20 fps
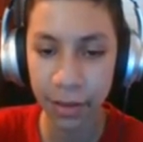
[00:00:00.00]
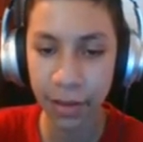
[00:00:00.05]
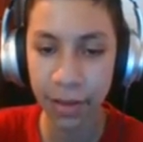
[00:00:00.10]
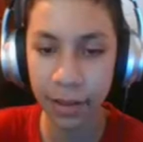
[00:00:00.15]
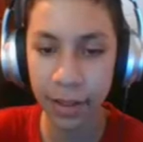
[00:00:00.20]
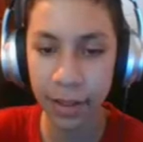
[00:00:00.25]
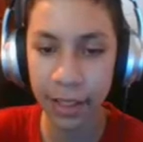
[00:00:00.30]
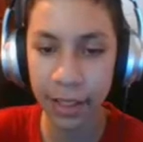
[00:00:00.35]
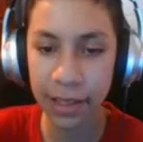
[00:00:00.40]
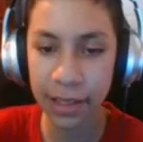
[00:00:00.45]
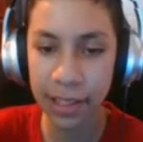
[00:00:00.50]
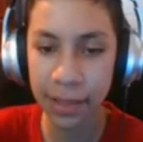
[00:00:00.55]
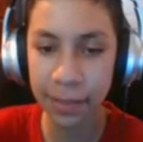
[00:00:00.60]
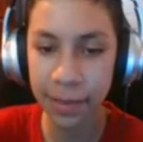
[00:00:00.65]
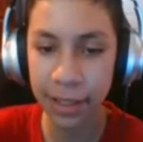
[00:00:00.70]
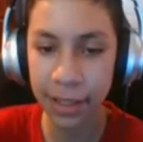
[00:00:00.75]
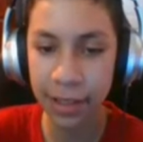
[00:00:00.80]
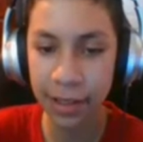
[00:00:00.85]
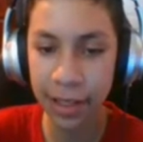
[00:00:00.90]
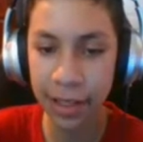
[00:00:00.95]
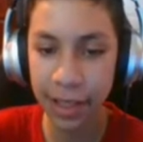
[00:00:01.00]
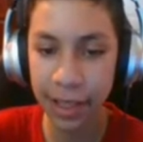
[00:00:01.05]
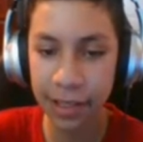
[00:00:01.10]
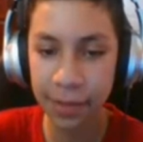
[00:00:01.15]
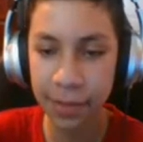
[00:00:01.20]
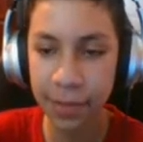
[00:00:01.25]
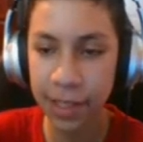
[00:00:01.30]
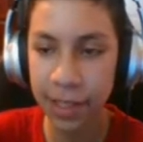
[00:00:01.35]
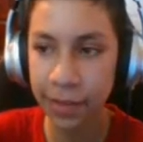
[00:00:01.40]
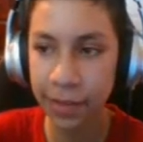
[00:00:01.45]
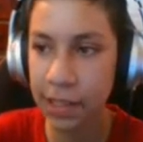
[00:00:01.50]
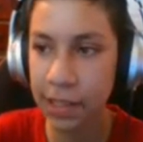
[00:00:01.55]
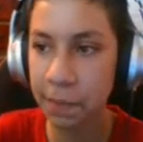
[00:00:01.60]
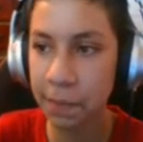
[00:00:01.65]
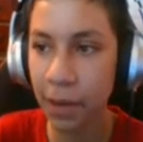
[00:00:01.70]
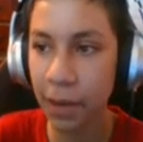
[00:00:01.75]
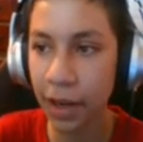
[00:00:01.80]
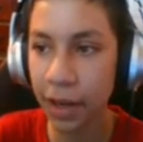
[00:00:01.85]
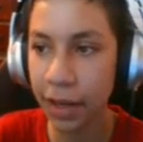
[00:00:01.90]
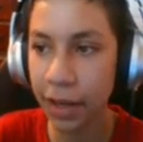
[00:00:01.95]
Oh yeah, now it's time to kick some serious
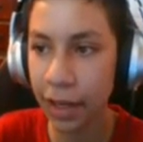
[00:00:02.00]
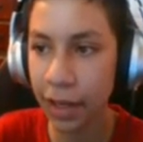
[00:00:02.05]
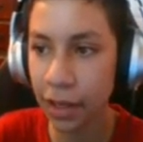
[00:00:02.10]
butt.